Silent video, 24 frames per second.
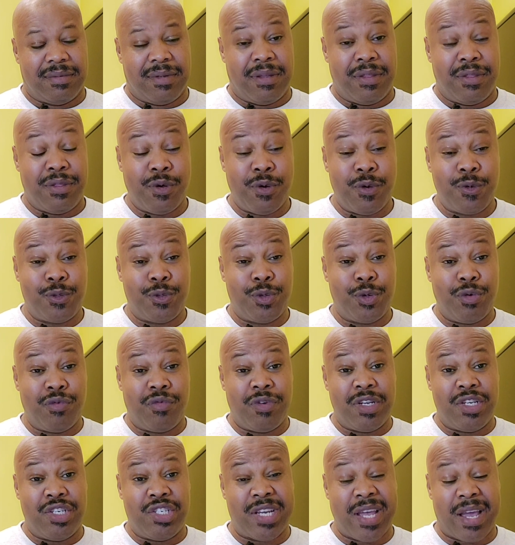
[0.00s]
those who
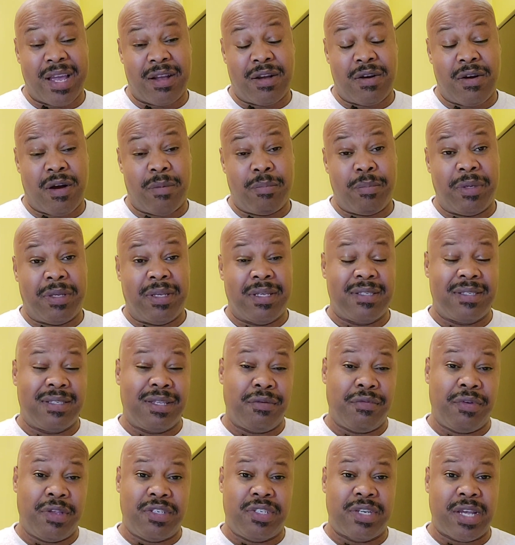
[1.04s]
reject God because they
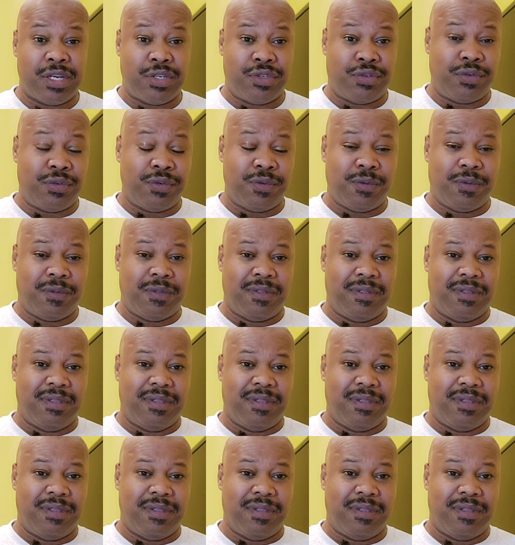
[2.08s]
reject truth.